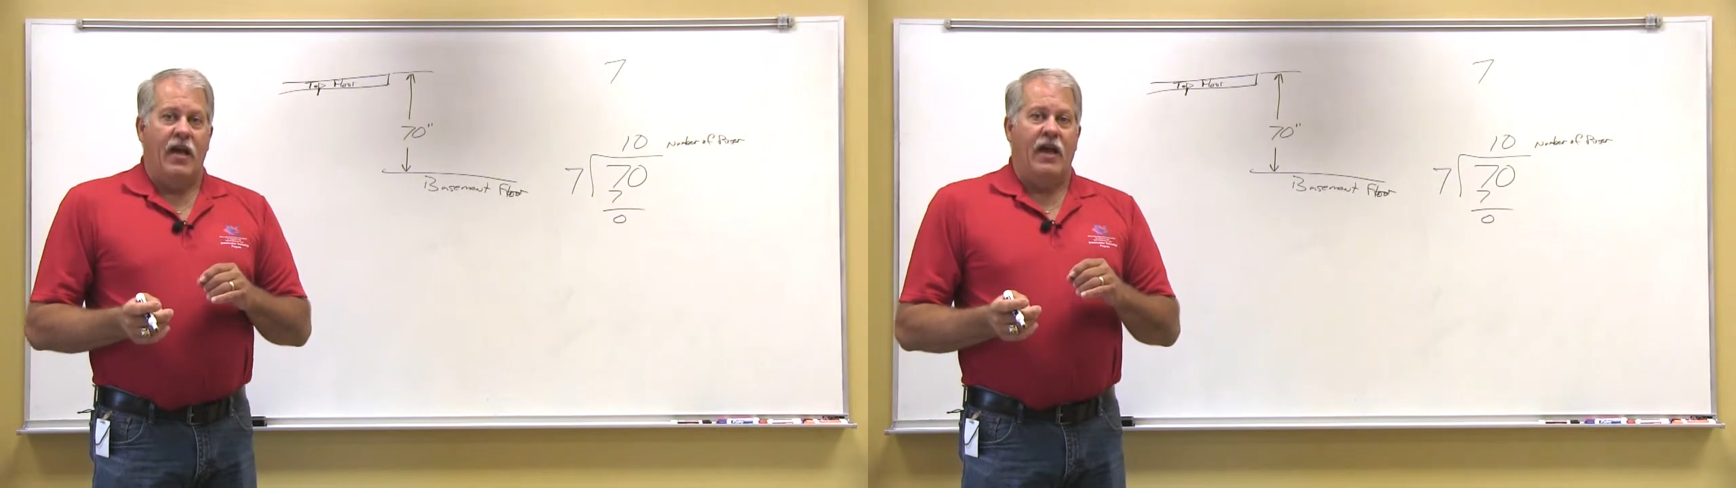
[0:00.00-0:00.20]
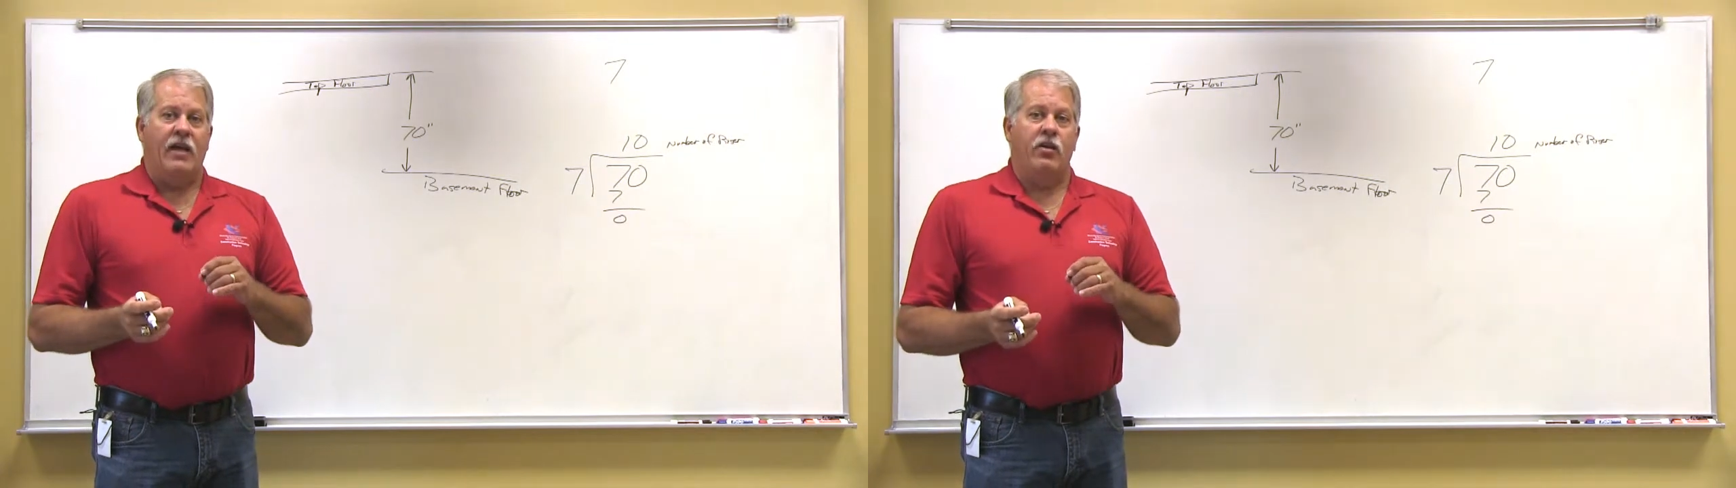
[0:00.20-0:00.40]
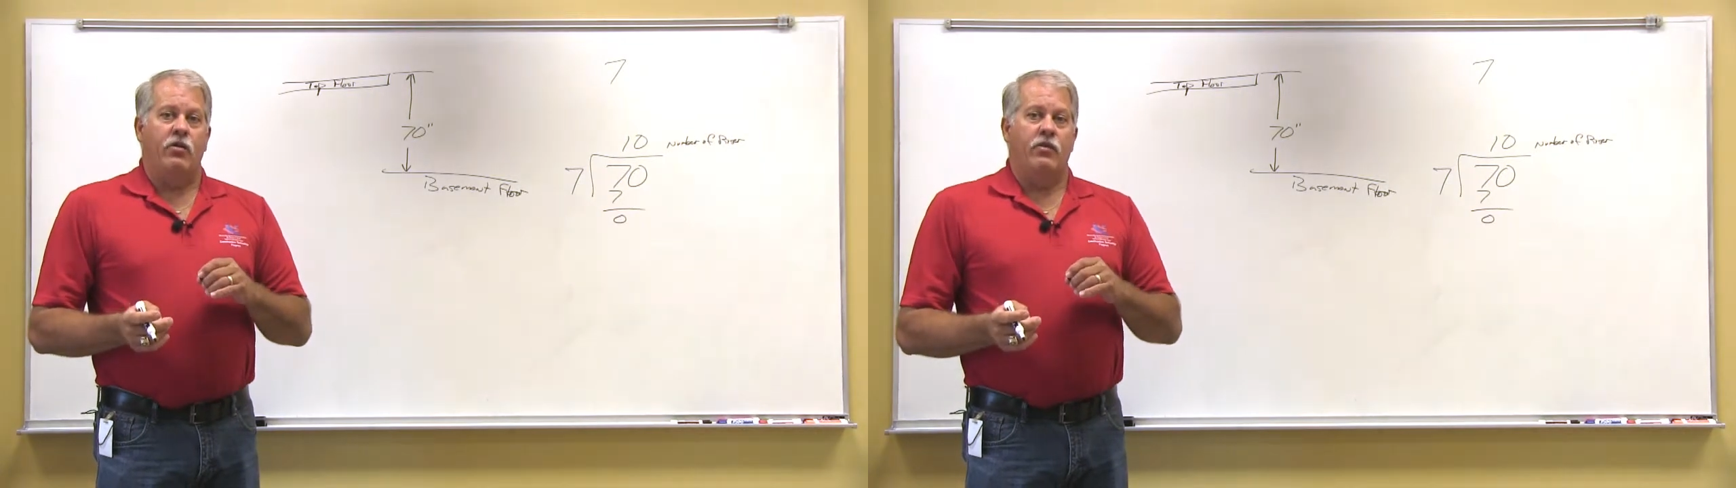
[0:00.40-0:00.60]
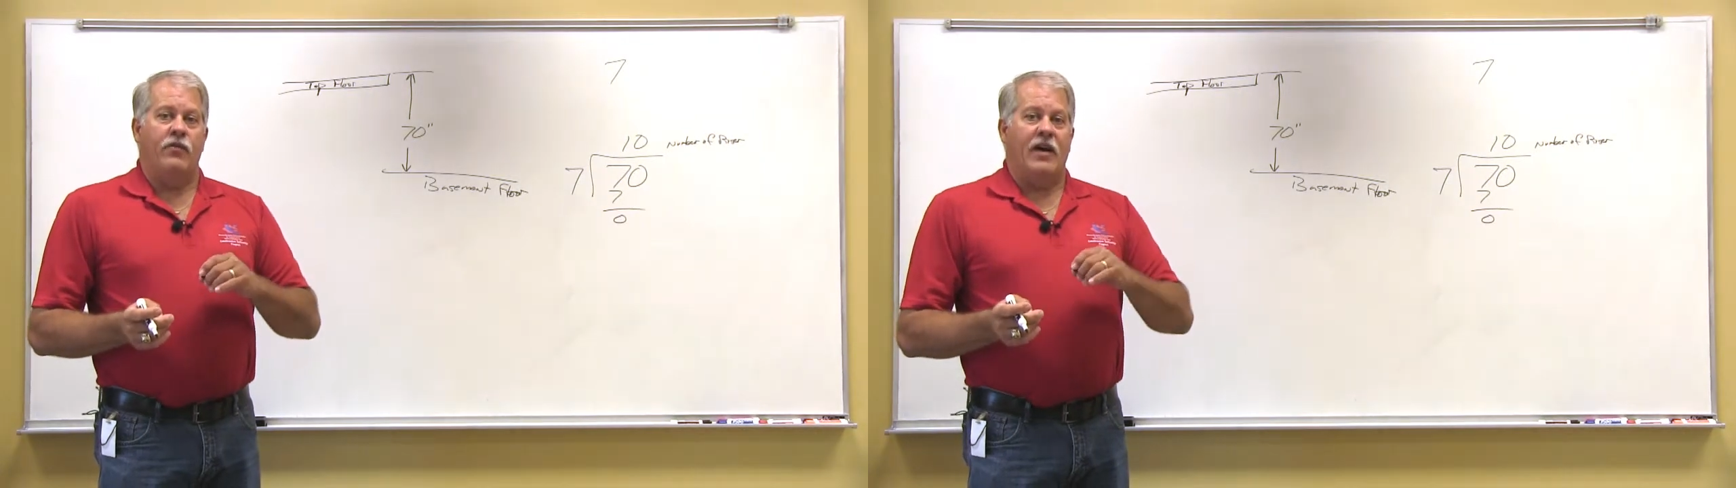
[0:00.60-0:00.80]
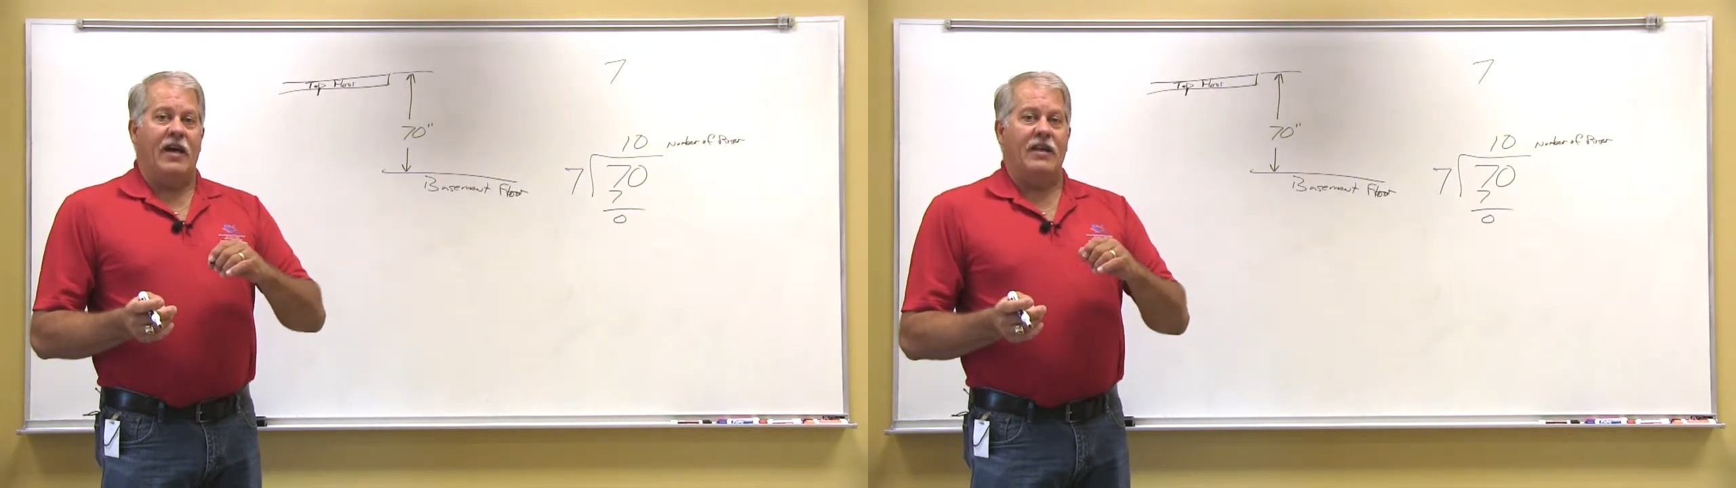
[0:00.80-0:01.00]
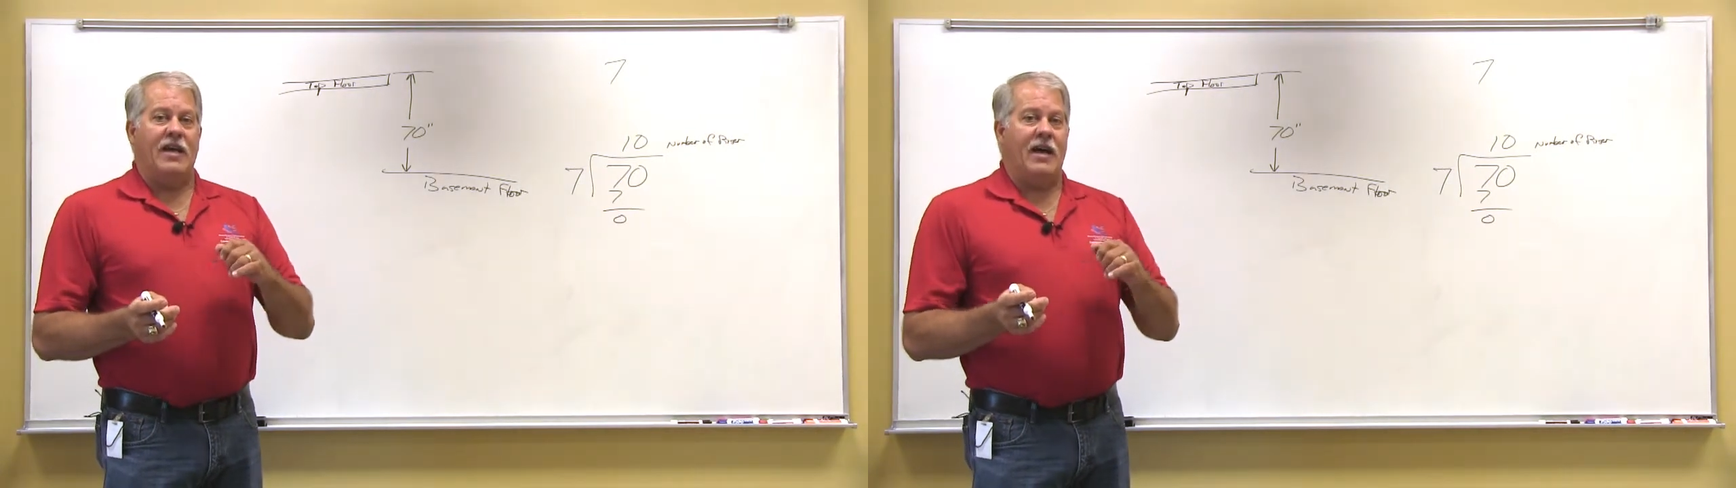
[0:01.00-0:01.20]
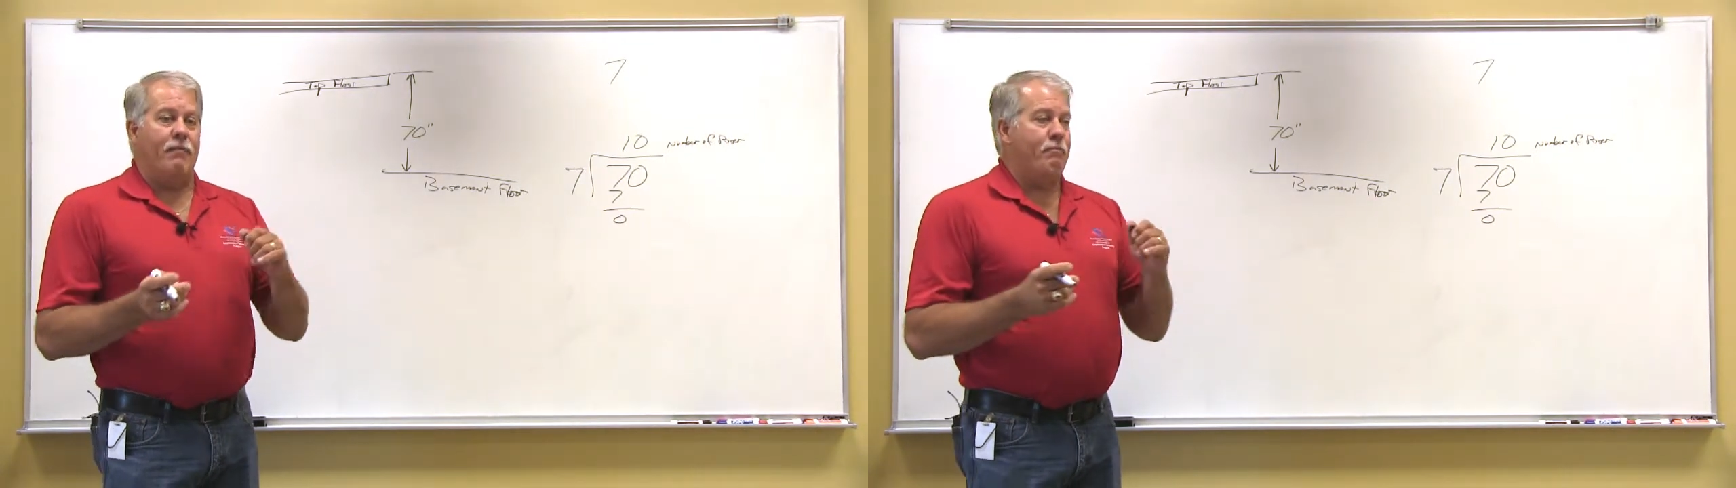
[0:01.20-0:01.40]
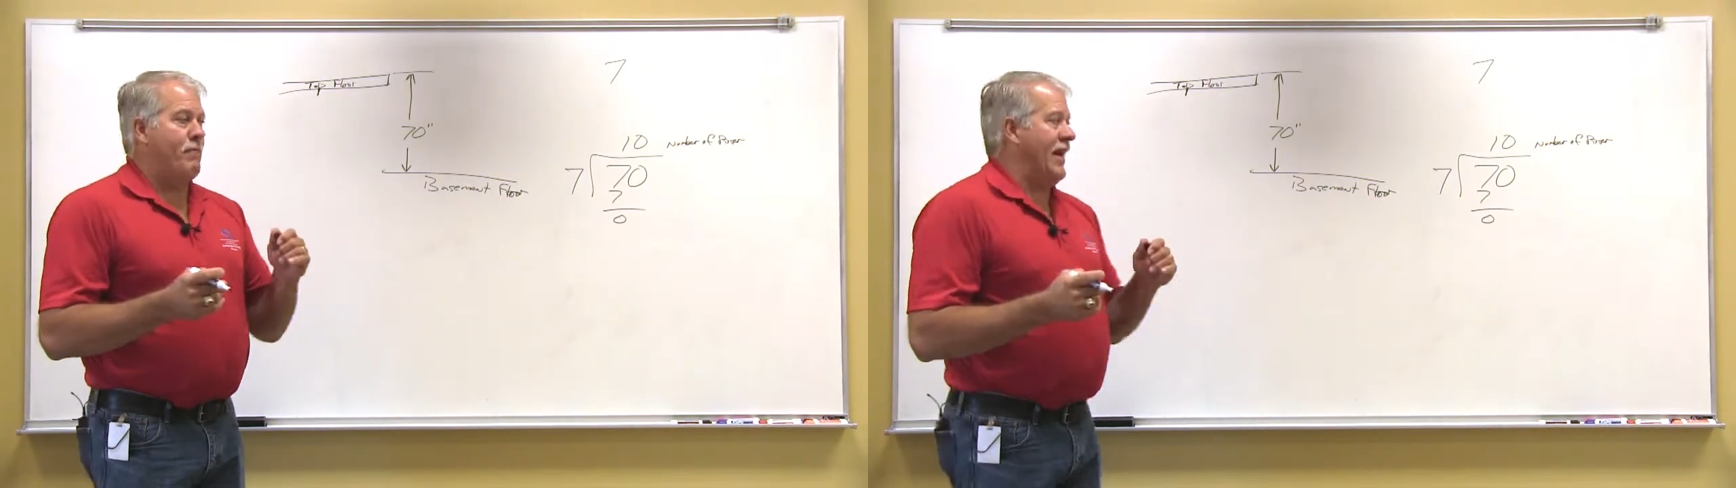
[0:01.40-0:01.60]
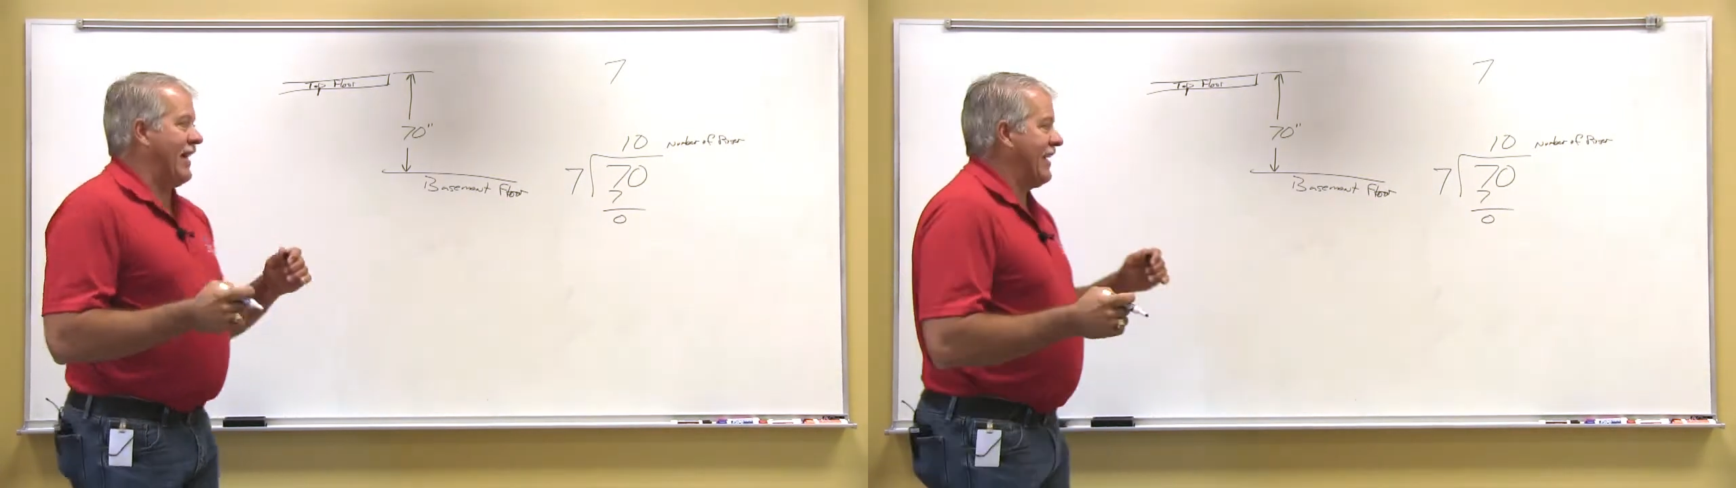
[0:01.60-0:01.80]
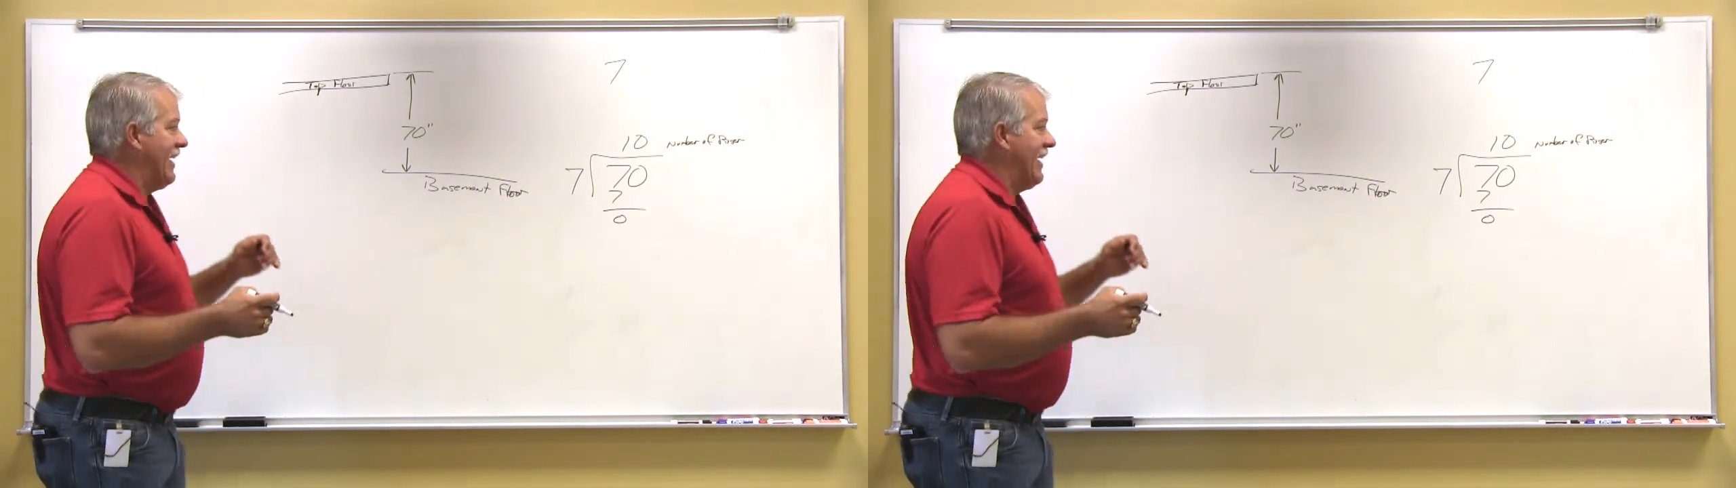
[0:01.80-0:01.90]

and you divide that back